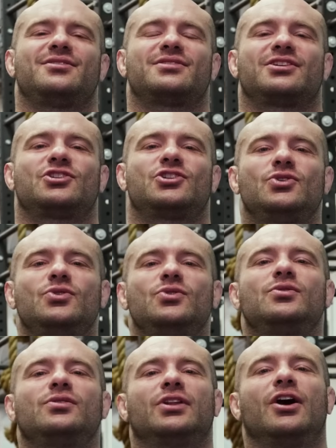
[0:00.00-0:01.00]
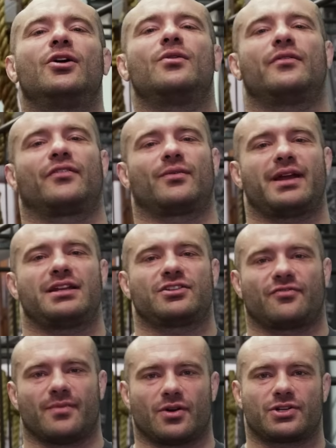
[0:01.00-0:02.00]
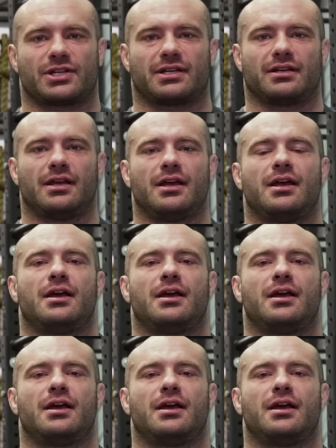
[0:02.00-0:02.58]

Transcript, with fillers: using too low of a range of motion.